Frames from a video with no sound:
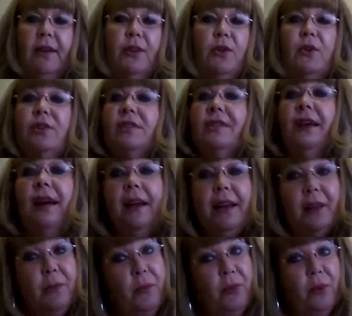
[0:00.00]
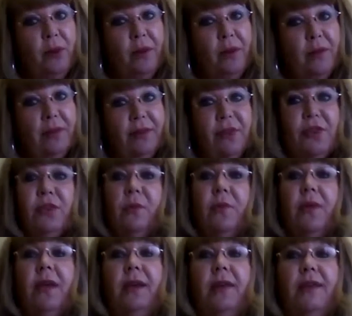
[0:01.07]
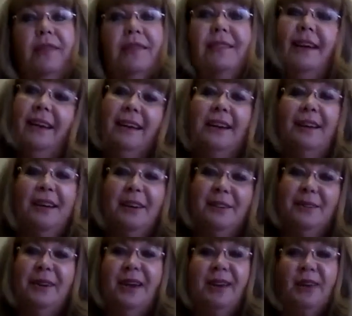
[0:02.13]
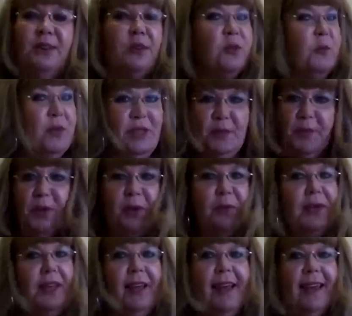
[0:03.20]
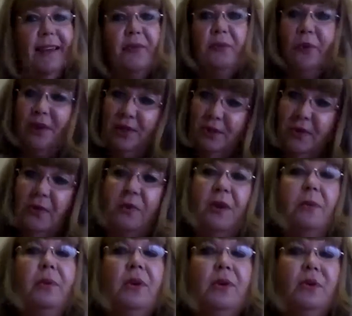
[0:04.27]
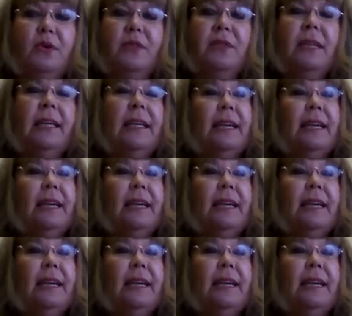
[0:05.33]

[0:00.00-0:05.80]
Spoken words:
Your siding board should be Siding Contractors, Pittsburgh, PA, 123 Builders.